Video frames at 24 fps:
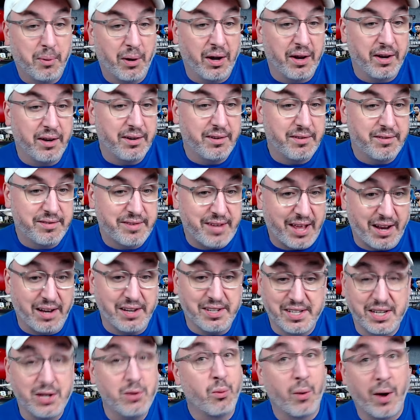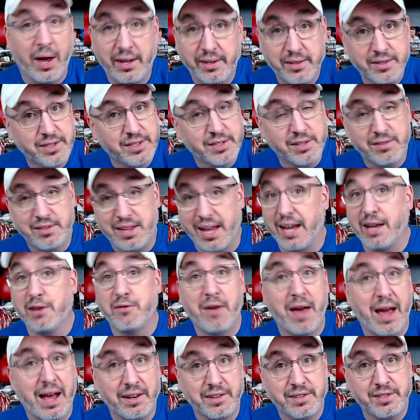But Tennessee wins. They
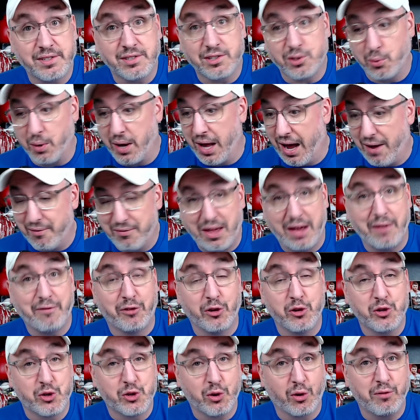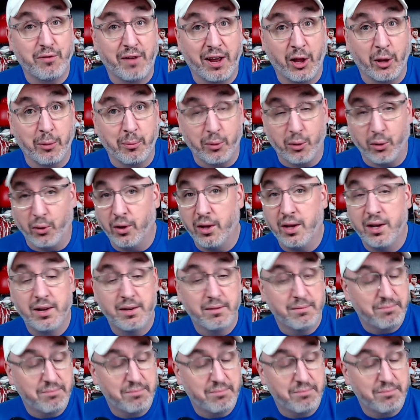advance. So we have that future available.